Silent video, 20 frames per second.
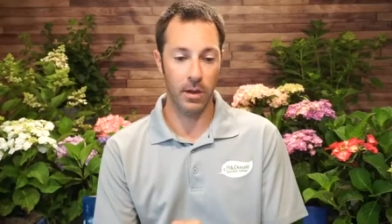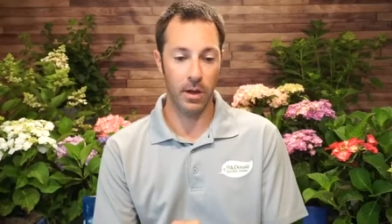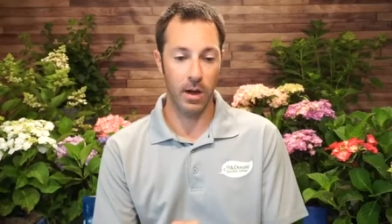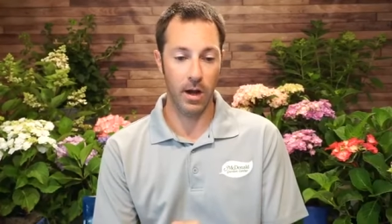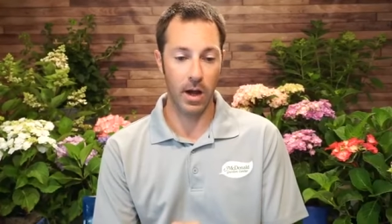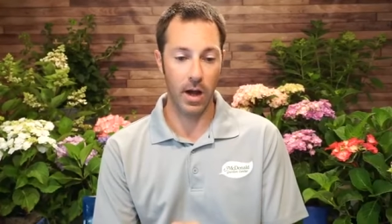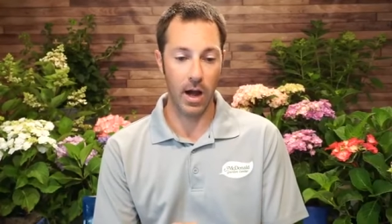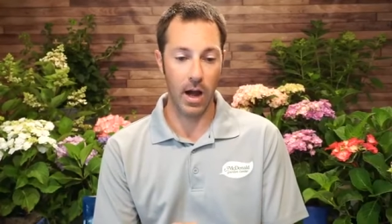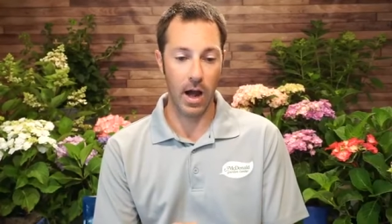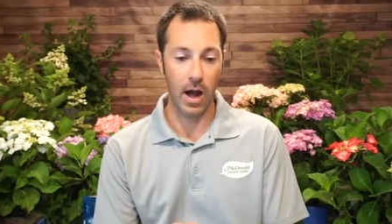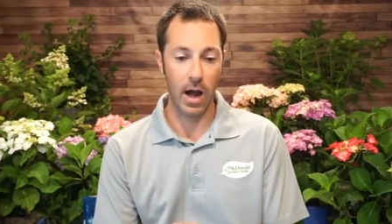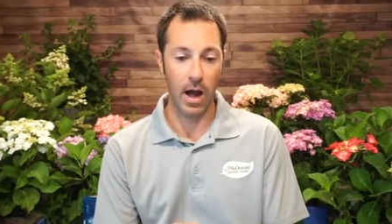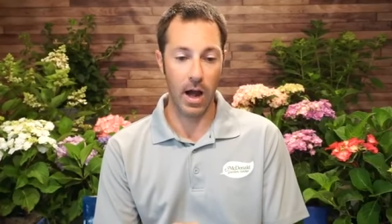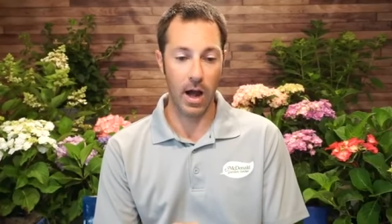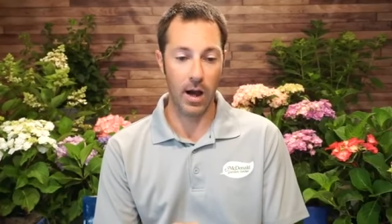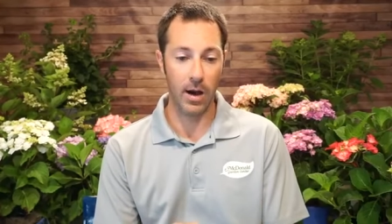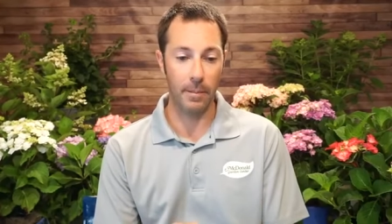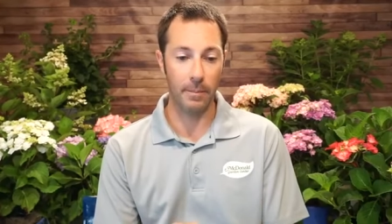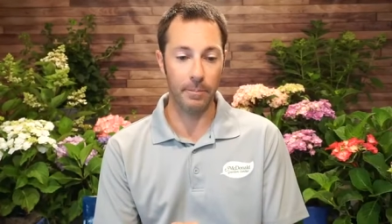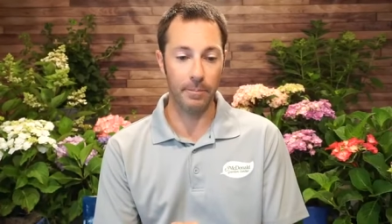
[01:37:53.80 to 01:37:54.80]

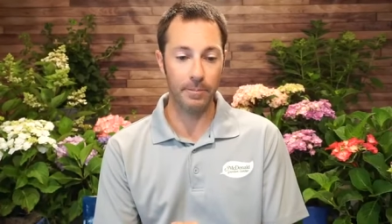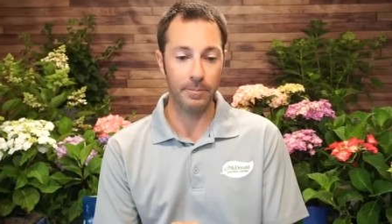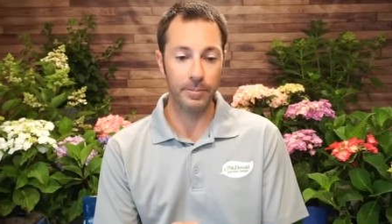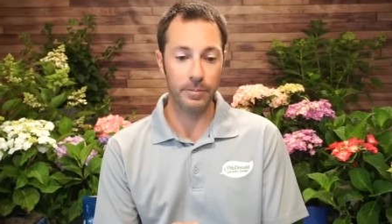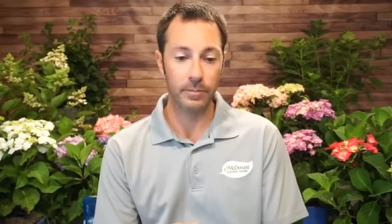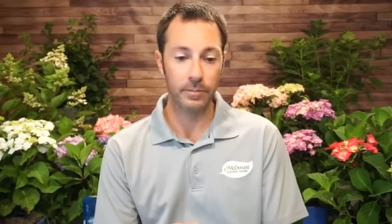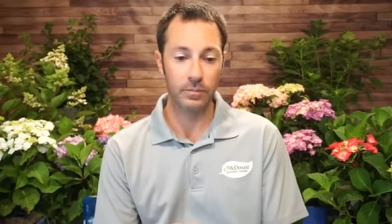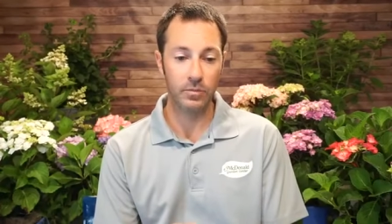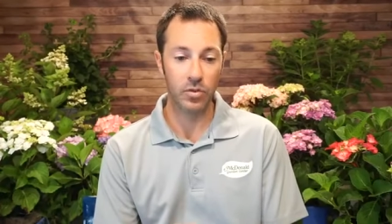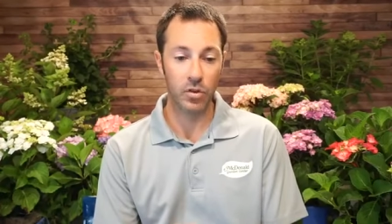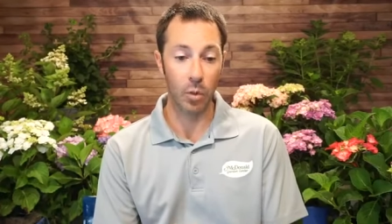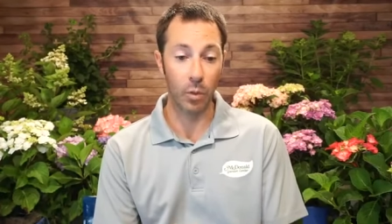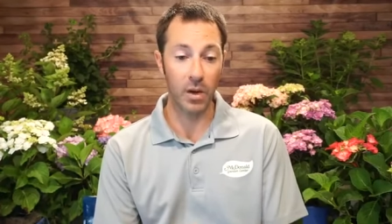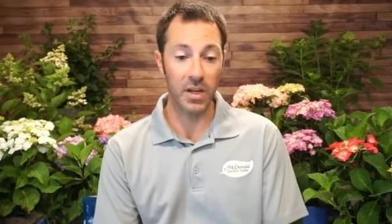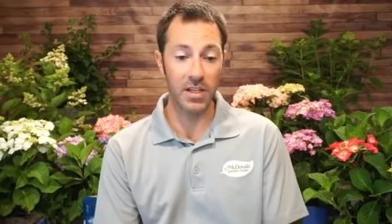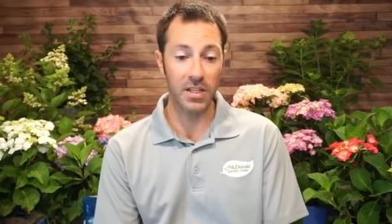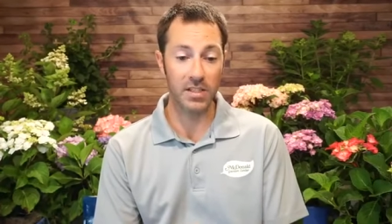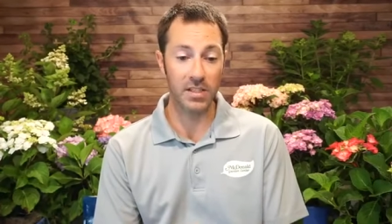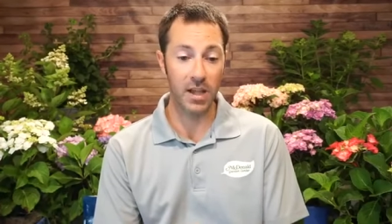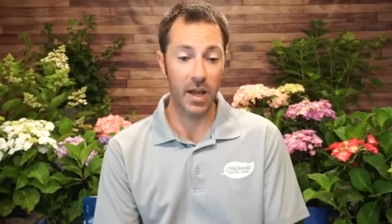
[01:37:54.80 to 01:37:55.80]
Um, so
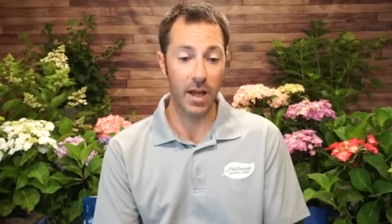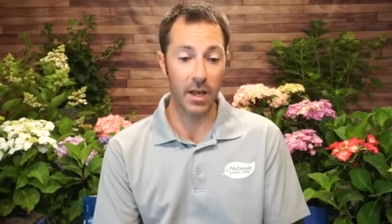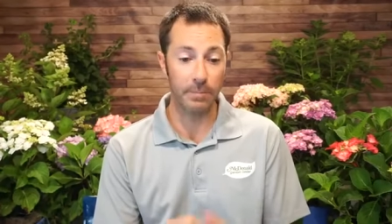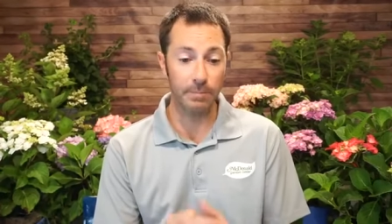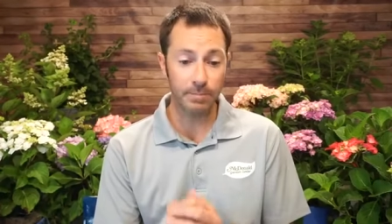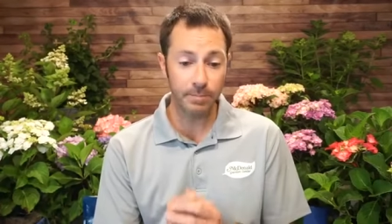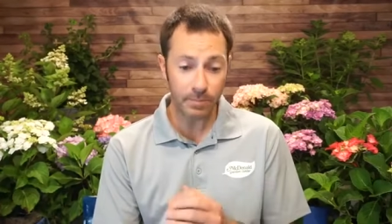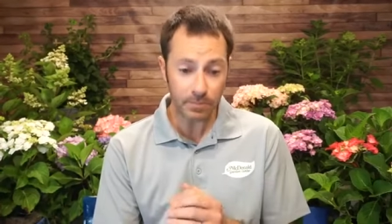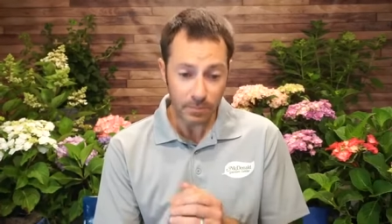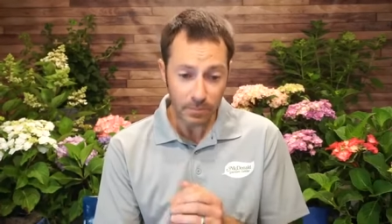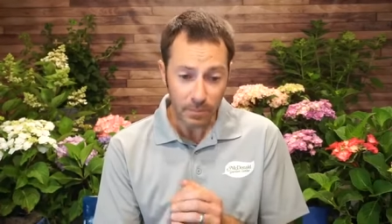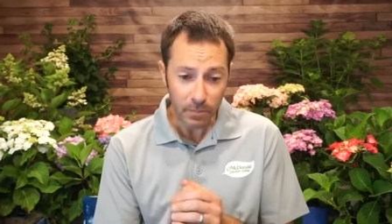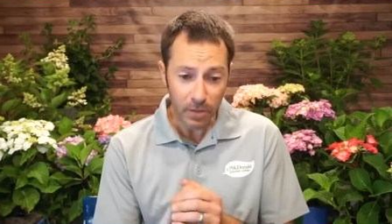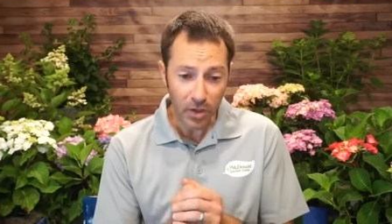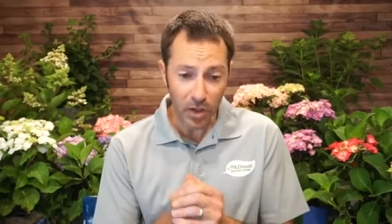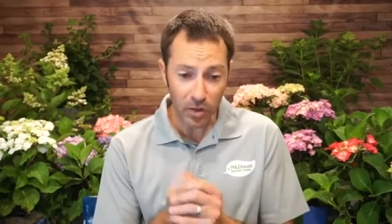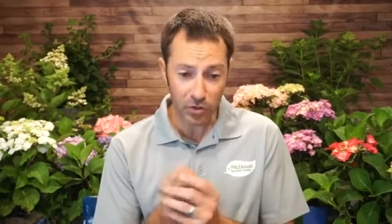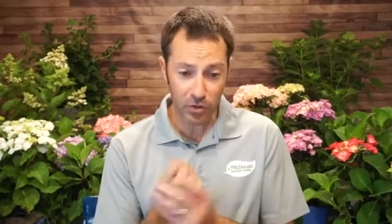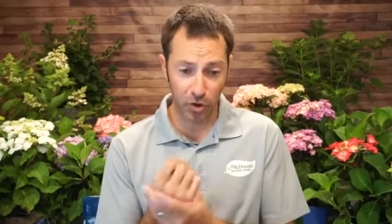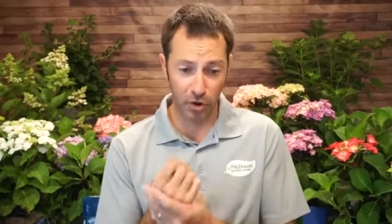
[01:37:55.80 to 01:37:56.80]
Wendy said,
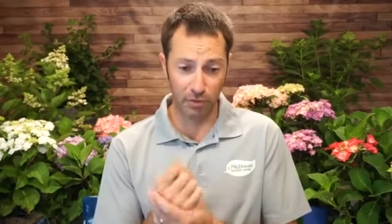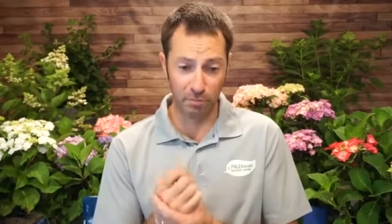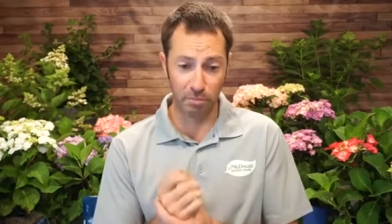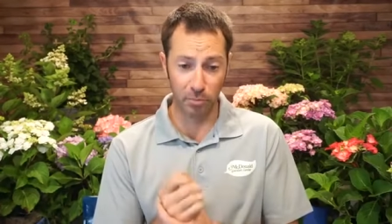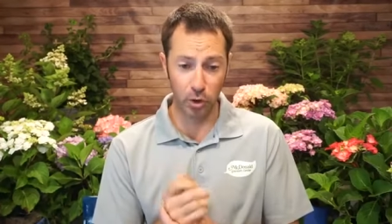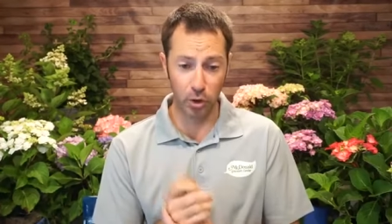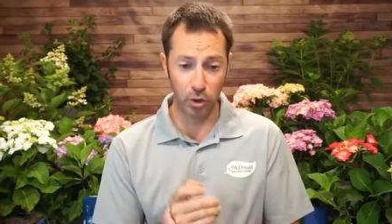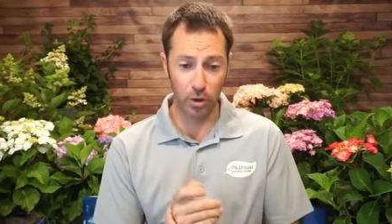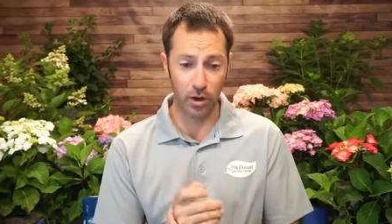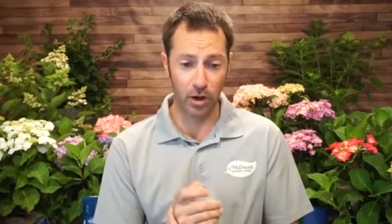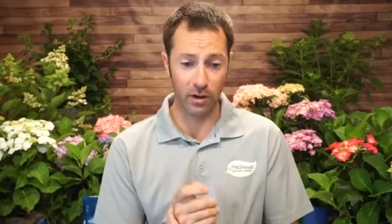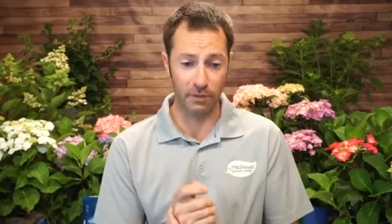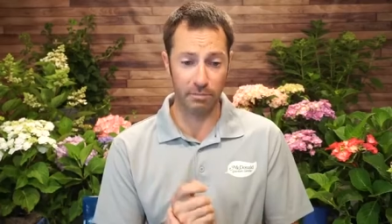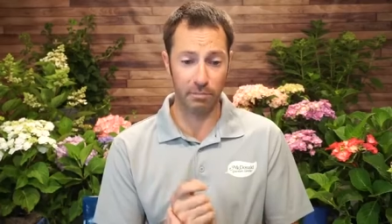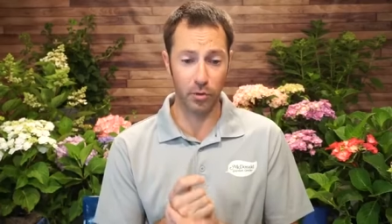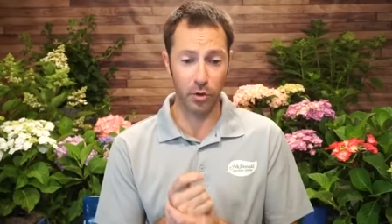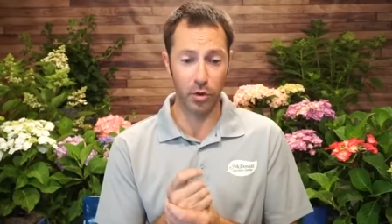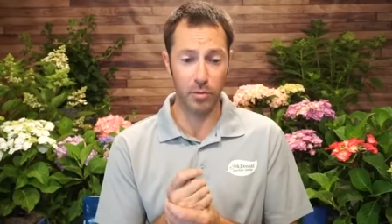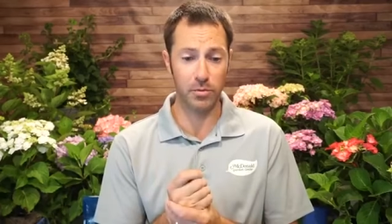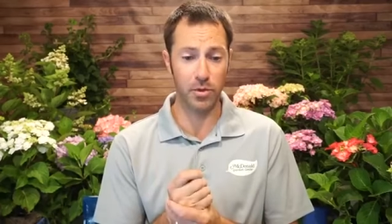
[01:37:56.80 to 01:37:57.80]
so if, if
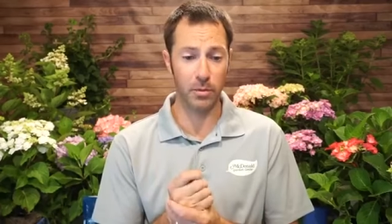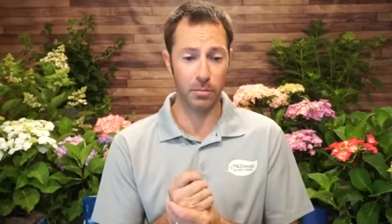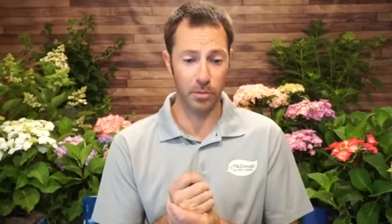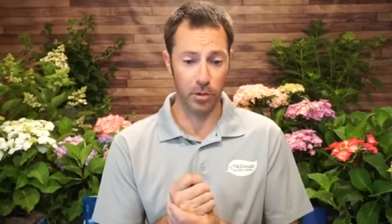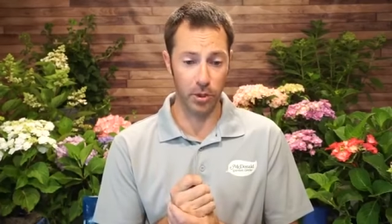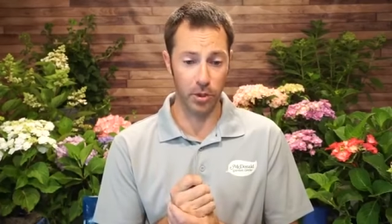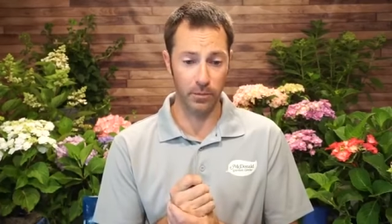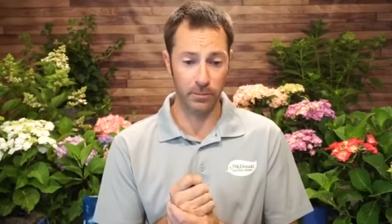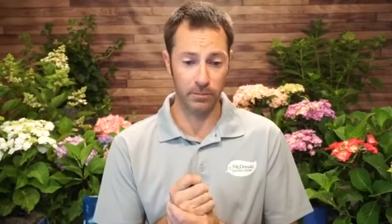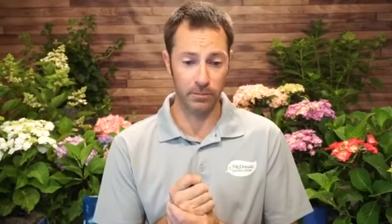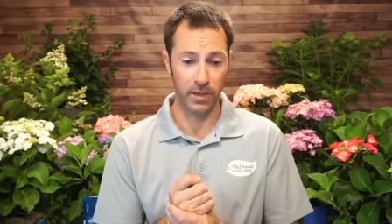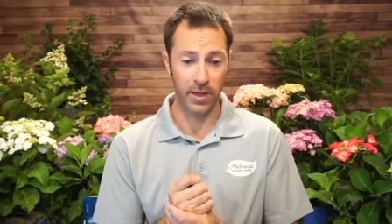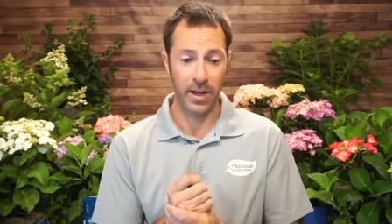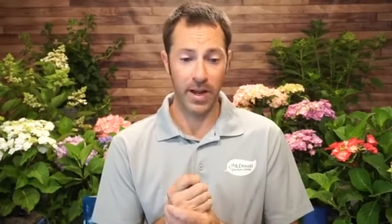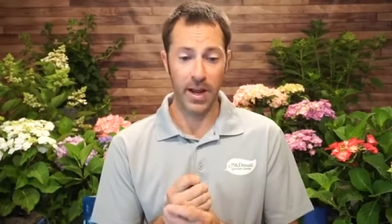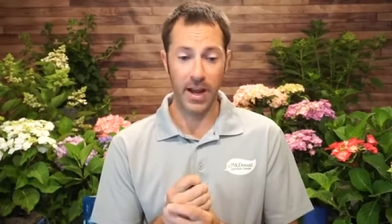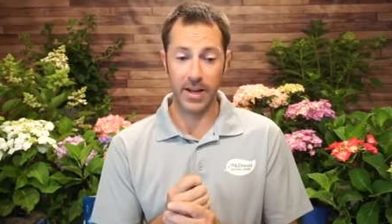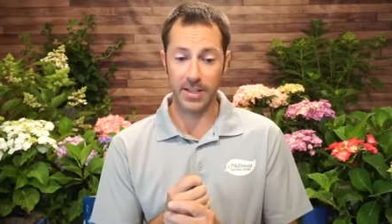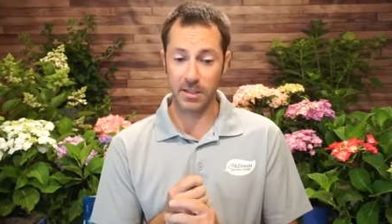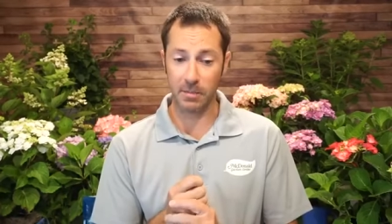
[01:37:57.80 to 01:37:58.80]
blooms are blue,
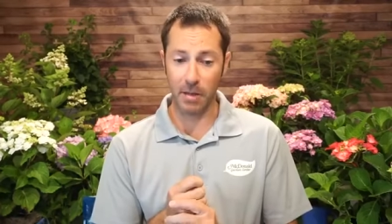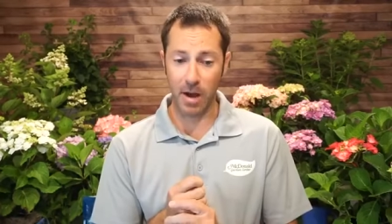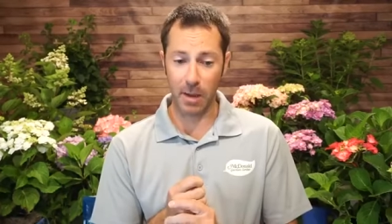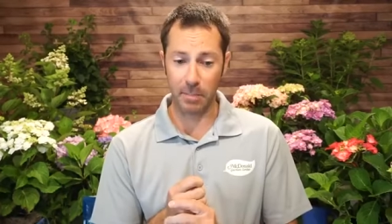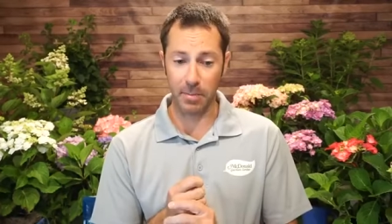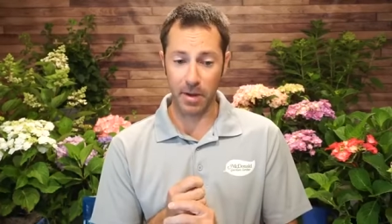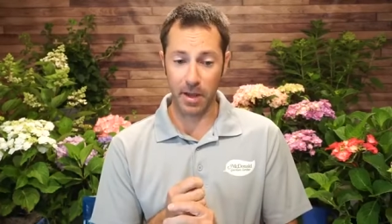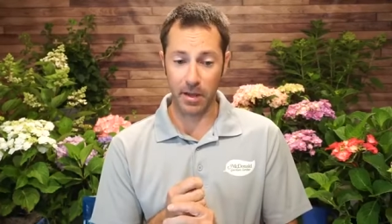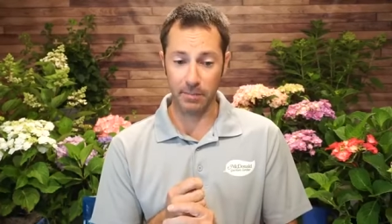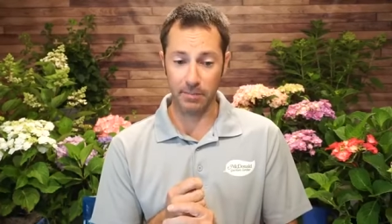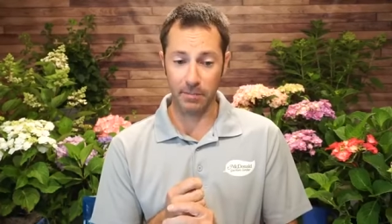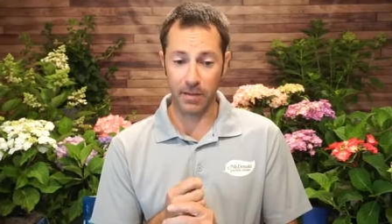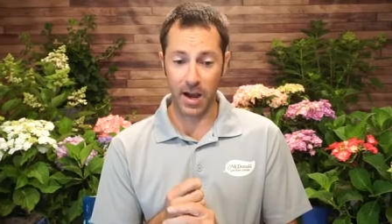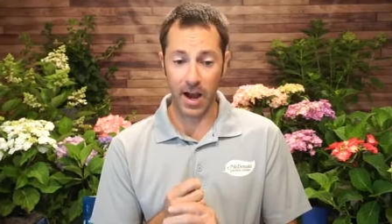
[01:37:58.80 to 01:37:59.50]
it's a mophead.